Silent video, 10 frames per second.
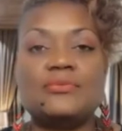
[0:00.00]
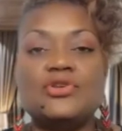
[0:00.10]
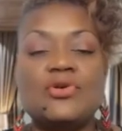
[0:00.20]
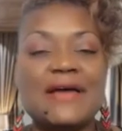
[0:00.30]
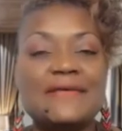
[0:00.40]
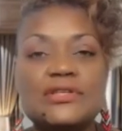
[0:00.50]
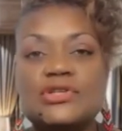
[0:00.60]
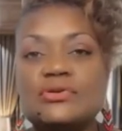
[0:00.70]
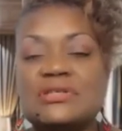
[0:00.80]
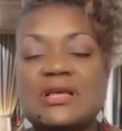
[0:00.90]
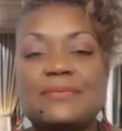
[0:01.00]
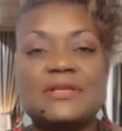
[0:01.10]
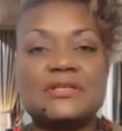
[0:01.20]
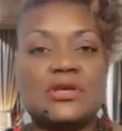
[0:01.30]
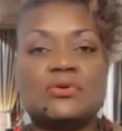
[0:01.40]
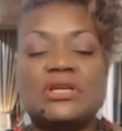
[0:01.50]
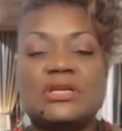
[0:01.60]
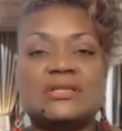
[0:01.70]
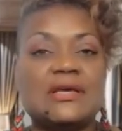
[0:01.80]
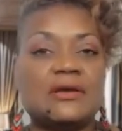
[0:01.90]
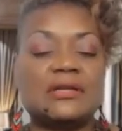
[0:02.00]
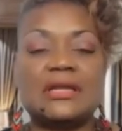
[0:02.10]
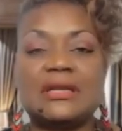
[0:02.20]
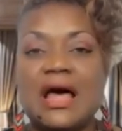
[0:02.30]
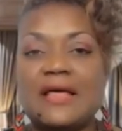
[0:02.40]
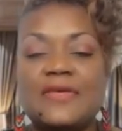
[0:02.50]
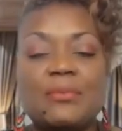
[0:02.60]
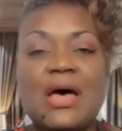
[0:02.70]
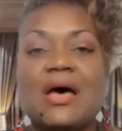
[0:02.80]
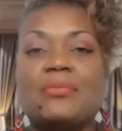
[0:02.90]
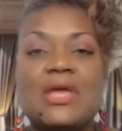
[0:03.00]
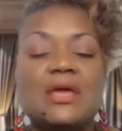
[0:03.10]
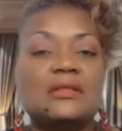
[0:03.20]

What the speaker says: you have to do something, Toni, because they're gonna lock them up.